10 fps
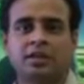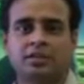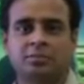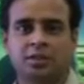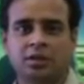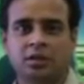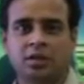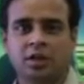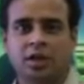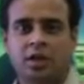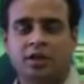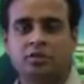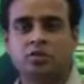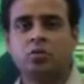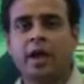energy meter
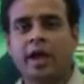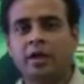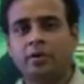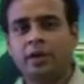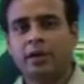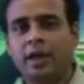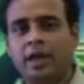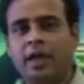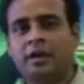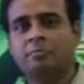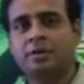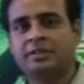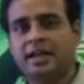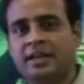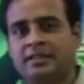is to accurately and
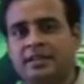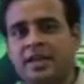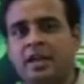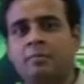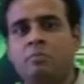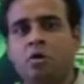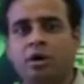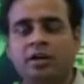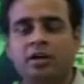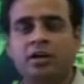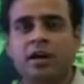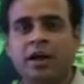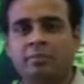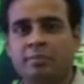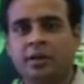precisely monitor
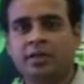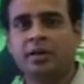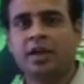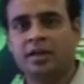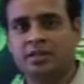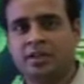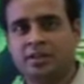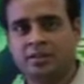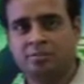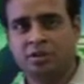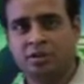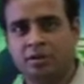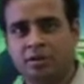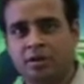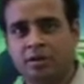and meter energy consumption.
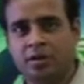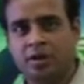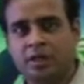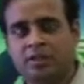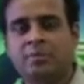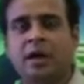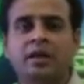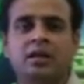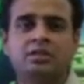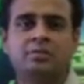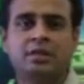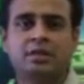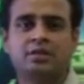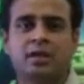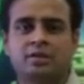Smart energy
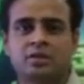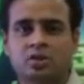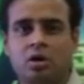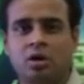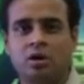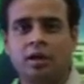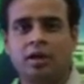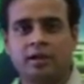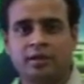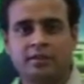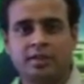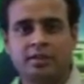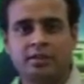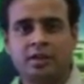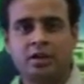meters are installed in
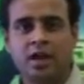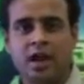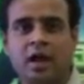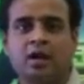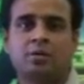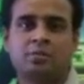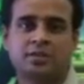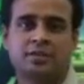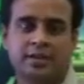residential and commercial